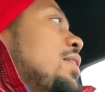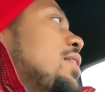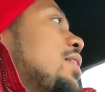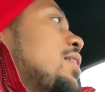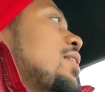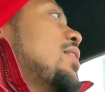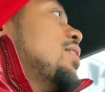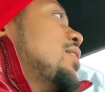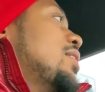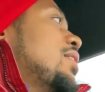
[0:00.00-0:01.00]
Uh,
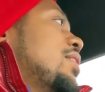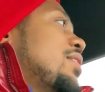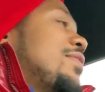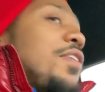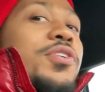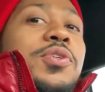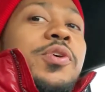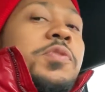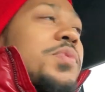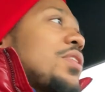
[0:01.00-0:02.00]
first
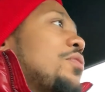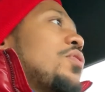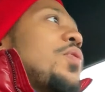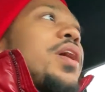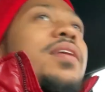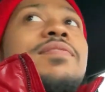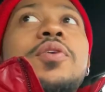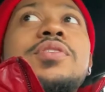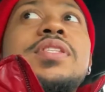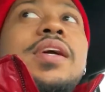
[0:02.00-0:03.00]
Christmas on the way.
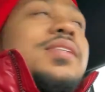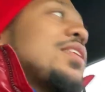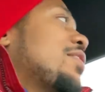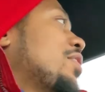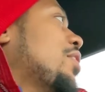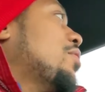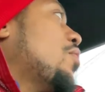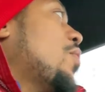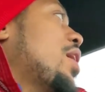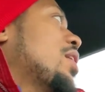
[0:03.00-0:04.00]
First Thanksgiving on
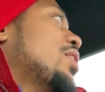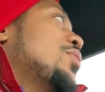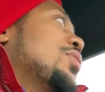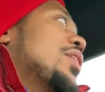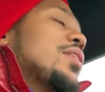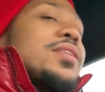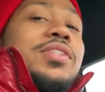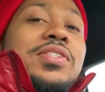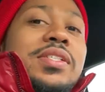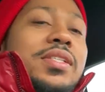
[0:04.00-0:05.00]
the way. New
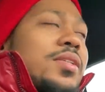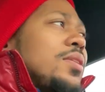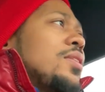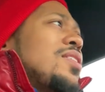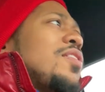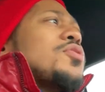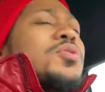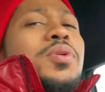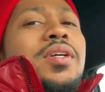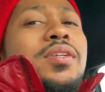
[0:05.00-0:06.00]
Year's. First
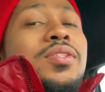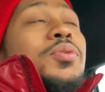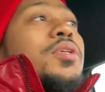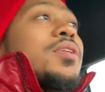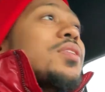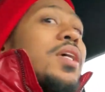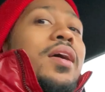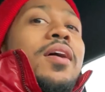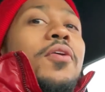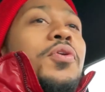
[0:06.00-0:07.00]
New Year's. New Year's.
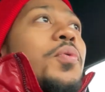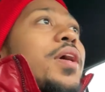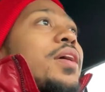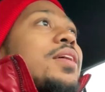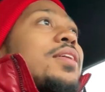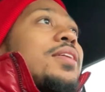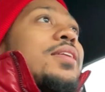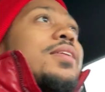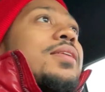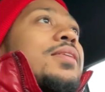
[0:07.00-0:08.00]
On the way.
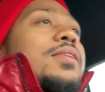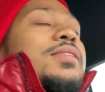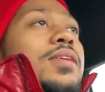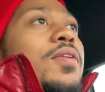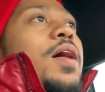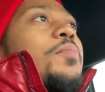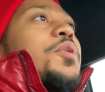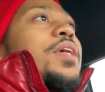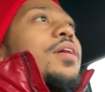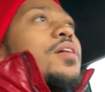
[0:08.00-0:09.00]
It's all
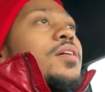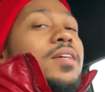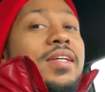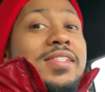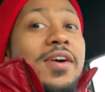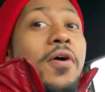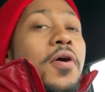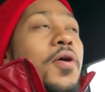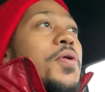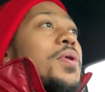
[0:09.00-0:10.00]
happening, y'all. It's
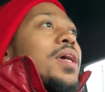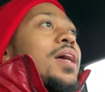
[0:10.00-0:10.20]
all